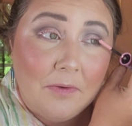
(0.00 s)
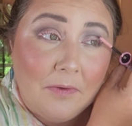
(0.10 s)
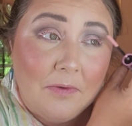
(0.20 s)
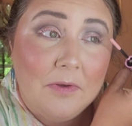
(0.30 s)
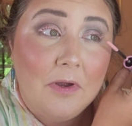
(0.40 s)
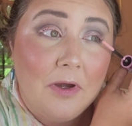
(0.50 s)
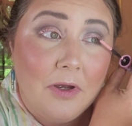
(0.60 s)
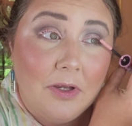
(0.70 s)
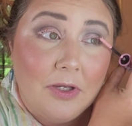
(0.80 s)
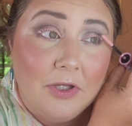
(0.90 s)
Not
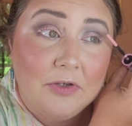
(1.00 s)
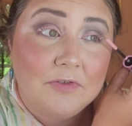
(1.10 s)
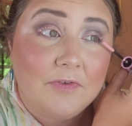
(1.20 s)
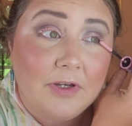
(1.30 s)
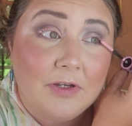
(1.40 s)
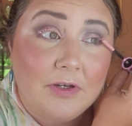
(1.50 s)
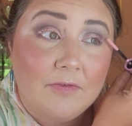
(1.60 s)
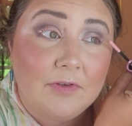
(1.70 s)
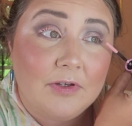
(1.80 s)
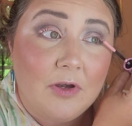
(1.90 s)
a huge fan.
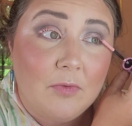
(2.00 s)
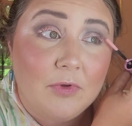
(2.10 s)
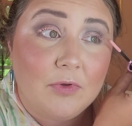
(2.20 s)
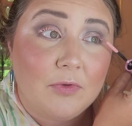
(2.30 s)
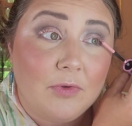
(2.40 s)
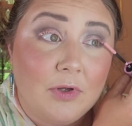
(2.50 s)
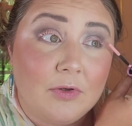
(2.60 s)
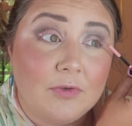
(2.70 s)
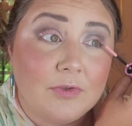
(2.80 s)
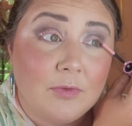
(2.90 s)
Definitely not worth your
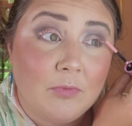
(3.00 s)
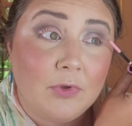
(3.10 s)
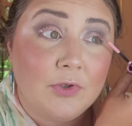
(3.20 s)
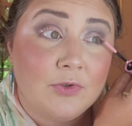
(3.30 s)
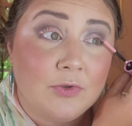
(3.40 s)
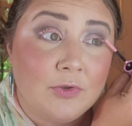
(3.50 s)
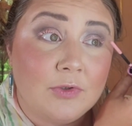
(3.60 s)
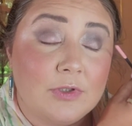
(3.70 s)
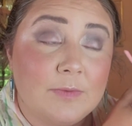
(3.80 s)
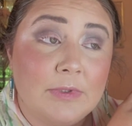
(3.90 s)
$3. I'm pretty sure
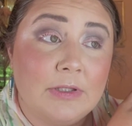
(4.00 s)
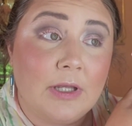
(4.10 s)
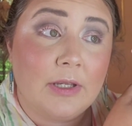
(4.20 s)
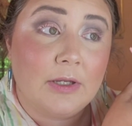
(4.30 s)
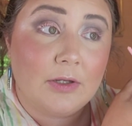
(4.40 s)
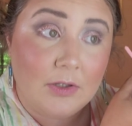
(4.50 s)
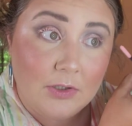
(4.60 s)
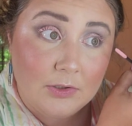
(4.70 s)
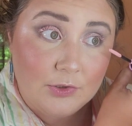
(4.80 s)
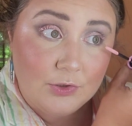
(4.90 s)
spend like
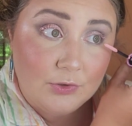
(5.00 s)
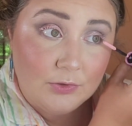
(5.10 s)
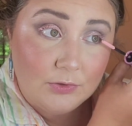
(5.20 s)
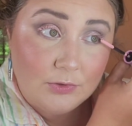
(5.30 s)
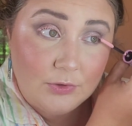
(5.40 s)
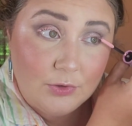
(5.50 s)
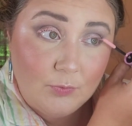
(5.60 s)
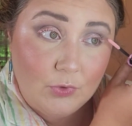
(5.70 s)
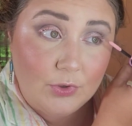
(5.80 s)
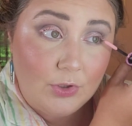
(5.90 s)
$2
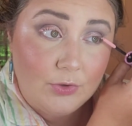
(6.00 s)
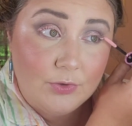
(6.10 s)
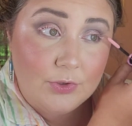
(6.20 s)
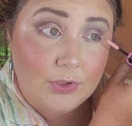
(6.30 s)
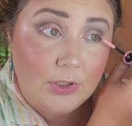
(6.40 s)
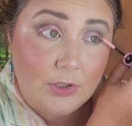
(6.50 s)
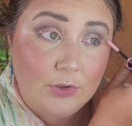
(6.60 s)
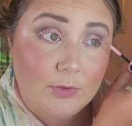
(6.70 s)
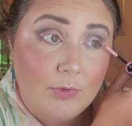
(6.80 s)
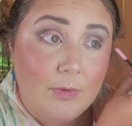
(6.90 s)
more and you
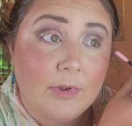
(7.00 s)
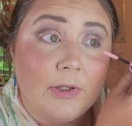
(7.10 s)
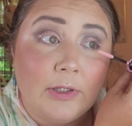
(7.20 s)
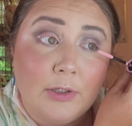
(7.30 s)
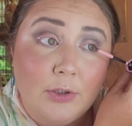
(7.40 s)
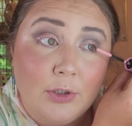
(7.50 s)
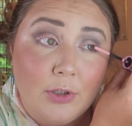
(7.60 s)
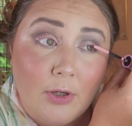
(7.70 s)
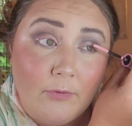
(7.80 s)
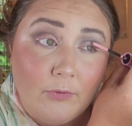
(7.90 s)
can probably get like a good
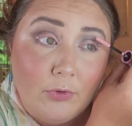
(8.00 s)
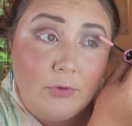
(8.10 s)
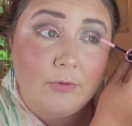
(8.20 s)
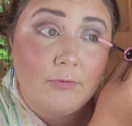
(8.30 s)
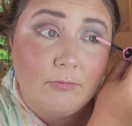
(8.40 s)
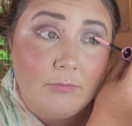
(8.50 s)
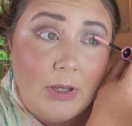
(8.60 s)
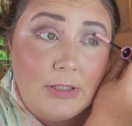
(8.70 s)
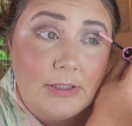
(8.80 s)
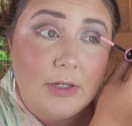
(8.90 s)
CoverGirl
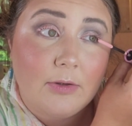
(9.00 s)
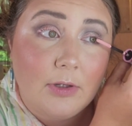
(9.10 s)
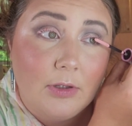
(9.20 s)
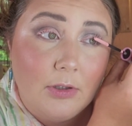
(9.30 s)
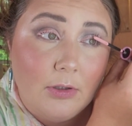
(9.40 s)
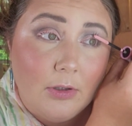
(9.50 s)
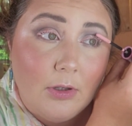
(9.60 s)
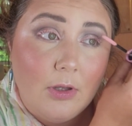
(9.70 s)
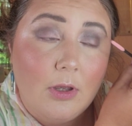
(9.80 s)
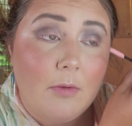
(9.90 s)
mascara.
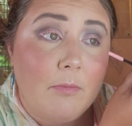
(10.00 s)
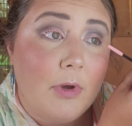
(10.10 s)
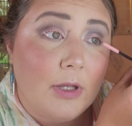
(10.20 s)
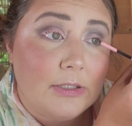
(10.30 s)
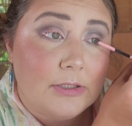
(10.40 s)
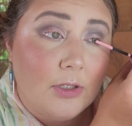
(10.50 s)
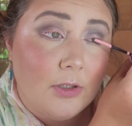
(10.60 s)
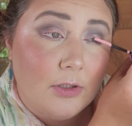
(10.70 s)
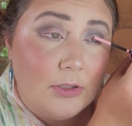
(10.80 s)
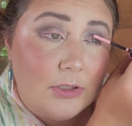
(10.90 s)
But
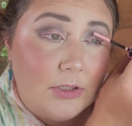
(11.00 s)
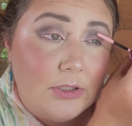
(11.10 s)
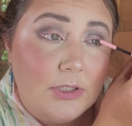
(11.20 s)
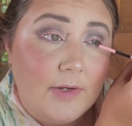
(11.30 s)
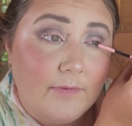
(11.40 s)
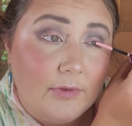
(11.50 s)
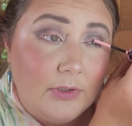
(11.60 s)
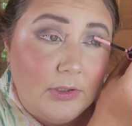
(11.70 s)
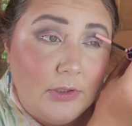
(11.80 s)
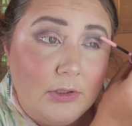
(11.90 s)
this is
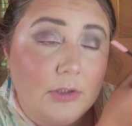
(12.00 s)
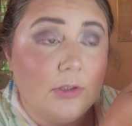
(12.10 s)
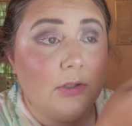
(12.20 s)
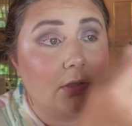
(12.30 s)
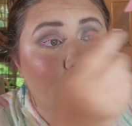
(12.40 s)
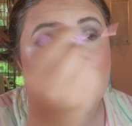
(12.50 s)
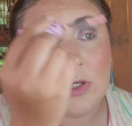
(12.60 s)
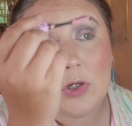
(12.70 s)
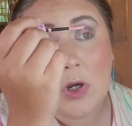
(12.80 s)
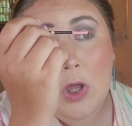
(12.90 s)
definitely
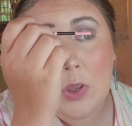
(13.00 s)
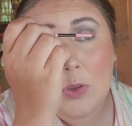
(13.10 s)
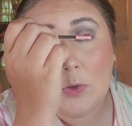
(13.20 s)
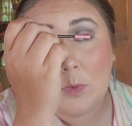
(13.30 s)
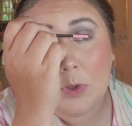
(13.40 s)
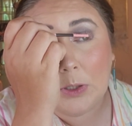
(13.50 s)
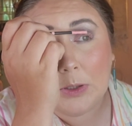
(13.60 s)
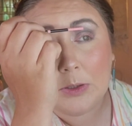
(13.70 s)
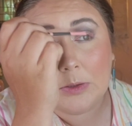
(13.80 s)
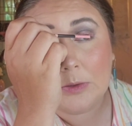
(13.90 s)
not the
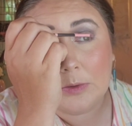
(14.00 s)
one.